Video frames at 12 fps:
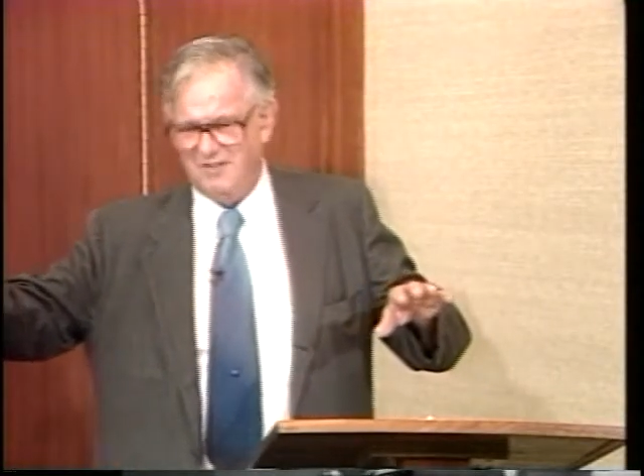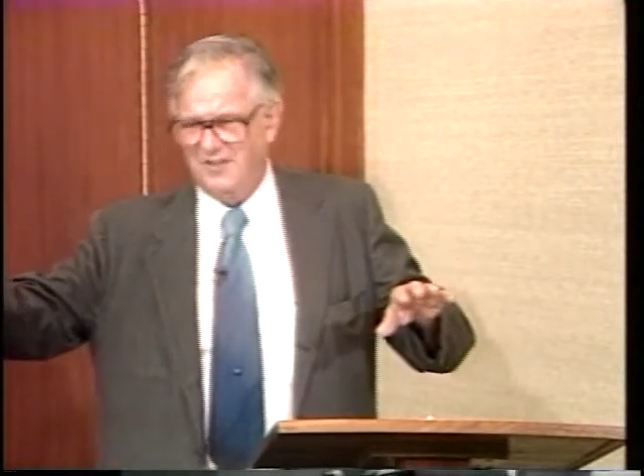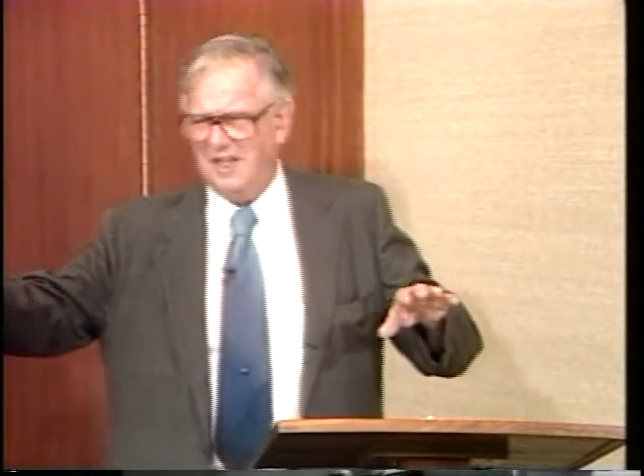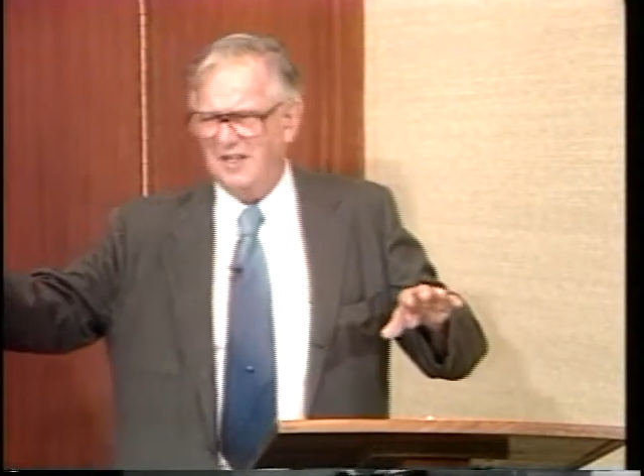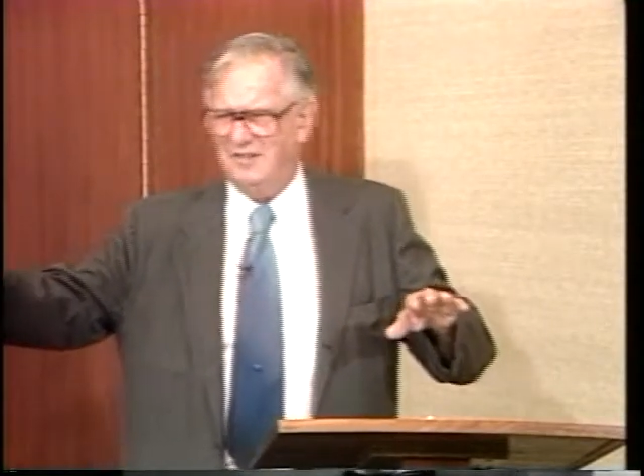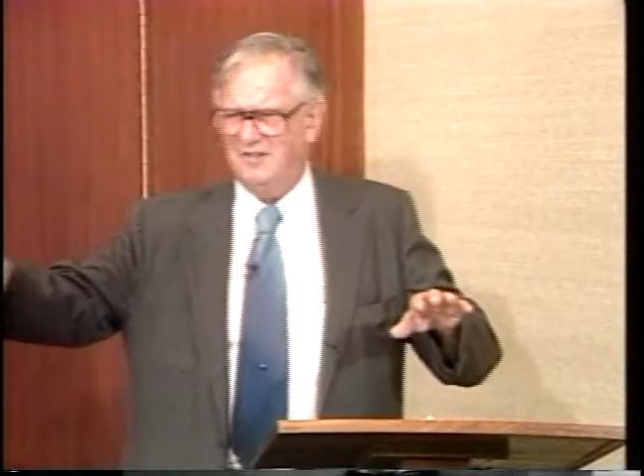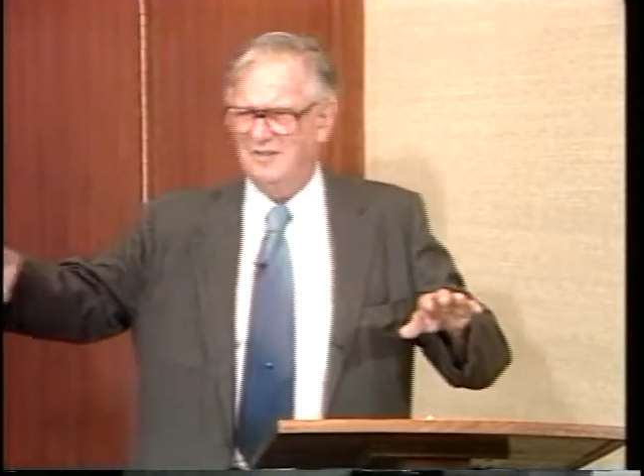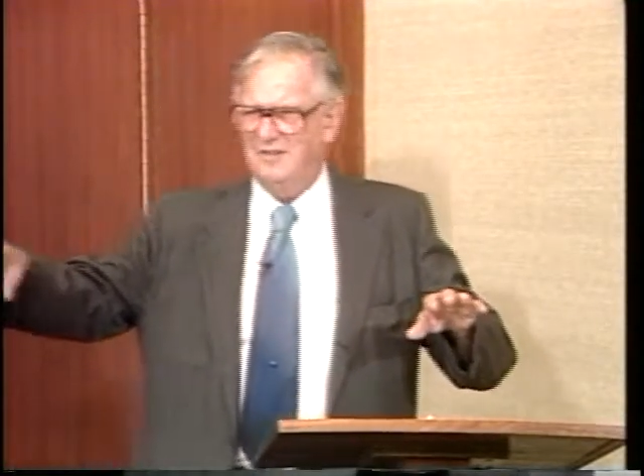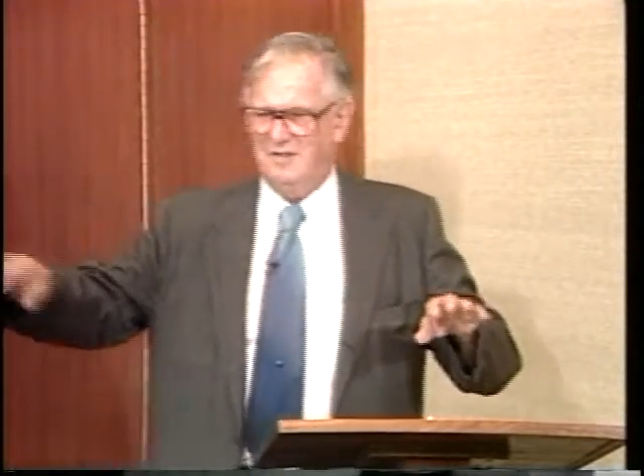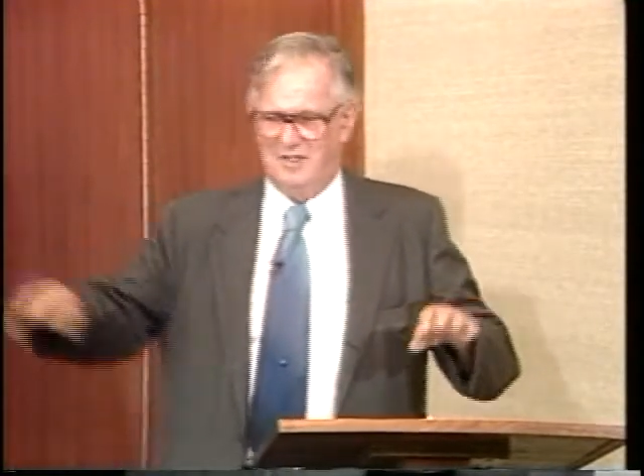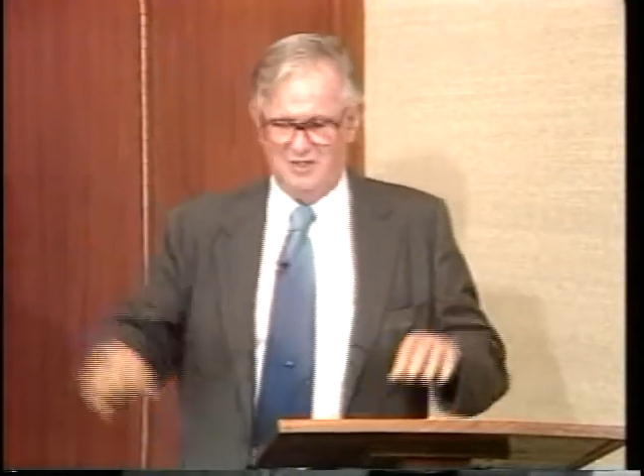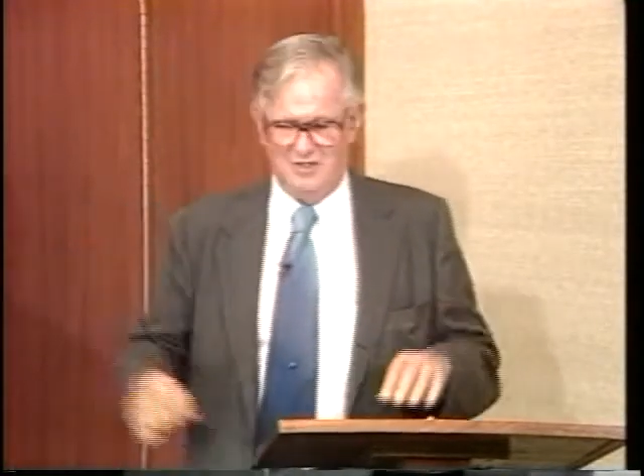of that
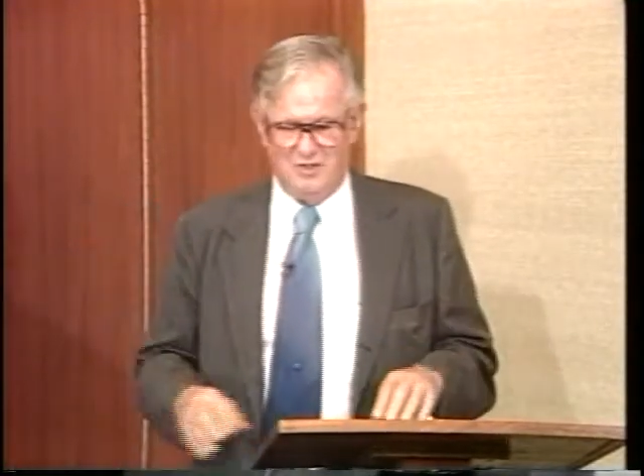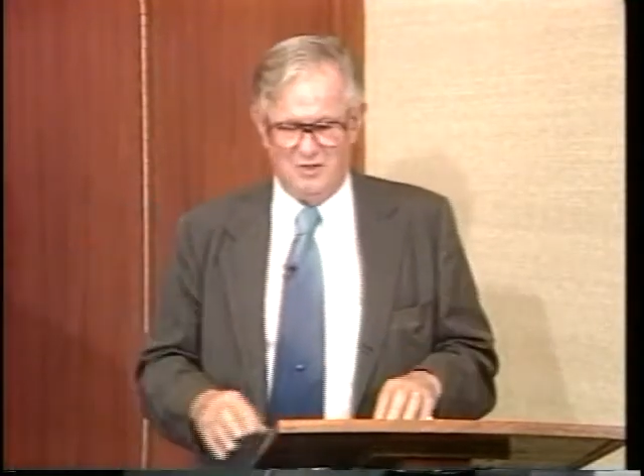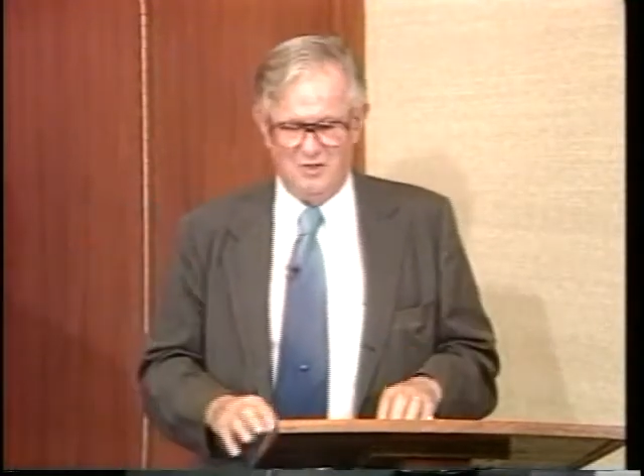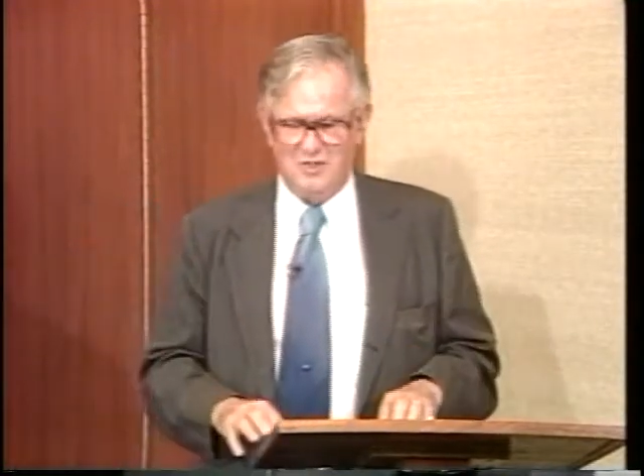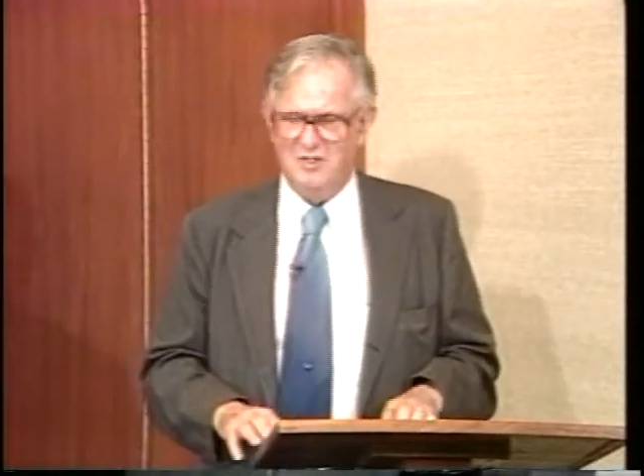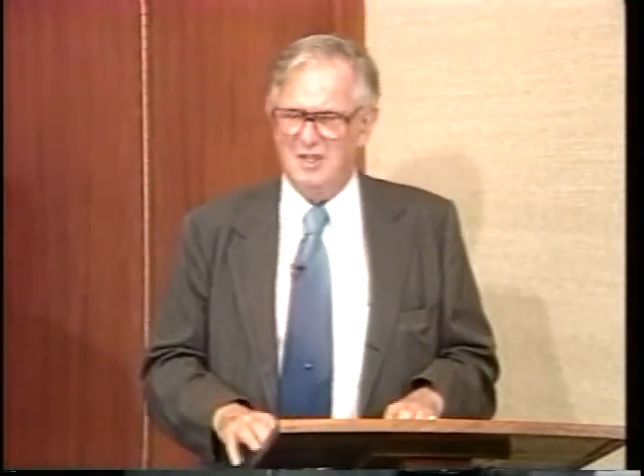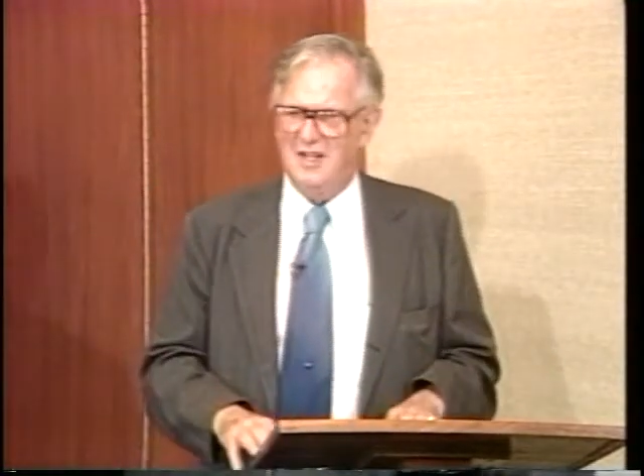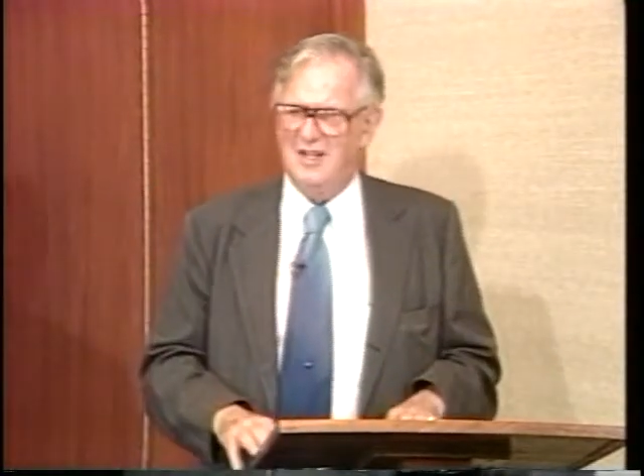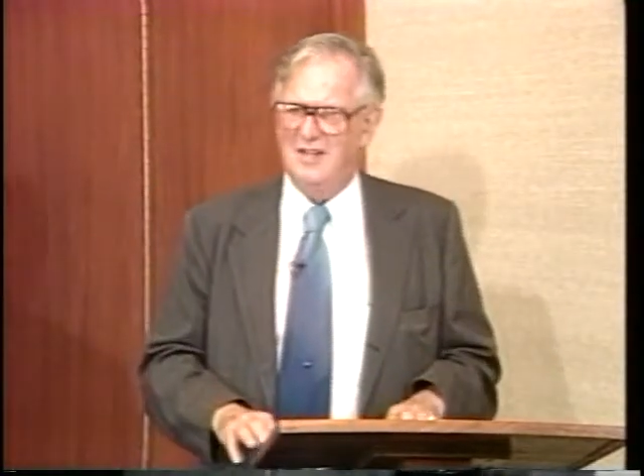institution,